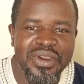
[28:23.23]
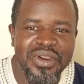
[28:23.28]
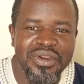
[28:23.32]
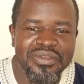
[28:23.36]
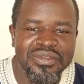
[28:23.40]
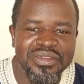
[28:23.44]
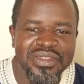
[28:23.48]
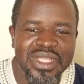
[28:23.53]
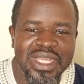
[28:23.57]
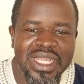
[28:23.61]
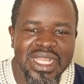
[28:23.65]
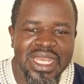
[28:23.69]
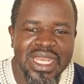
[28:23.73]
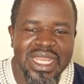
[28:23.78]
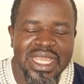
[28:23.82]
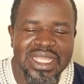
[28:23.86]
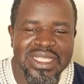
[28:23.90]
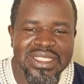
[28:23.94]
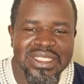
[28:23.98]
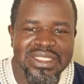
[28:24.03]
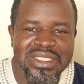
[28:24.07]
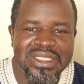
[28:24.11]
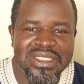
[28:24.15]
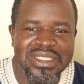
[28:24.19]
of the
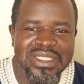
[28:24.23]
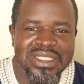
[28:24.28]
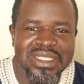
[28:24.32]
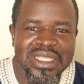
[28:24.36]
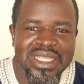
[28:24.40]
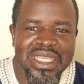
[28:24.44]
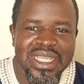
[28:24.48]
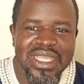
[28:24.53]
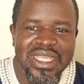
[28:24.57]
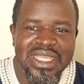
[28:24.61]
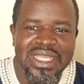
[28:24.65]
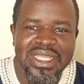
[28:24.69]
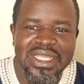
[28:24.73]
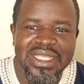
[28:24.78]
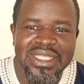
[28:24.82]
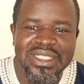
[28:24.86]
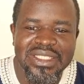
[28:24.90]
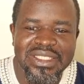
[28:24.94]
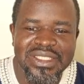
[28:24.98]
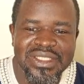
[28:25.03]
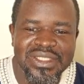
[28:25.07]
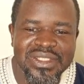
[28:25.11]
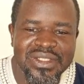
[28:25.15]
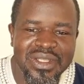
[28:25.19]
class
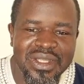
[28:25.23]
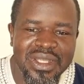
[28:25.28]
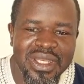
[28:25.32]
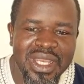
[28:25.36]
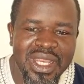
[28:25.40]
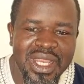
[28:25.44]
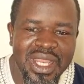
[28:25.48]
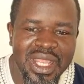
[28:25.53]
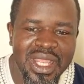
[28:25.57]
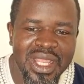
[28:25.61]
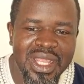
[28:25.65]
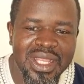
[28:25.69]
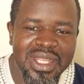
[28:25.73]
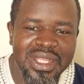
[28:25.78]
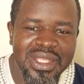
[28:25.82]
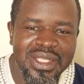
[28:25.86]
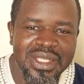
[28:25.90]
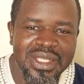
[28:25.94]
is not here.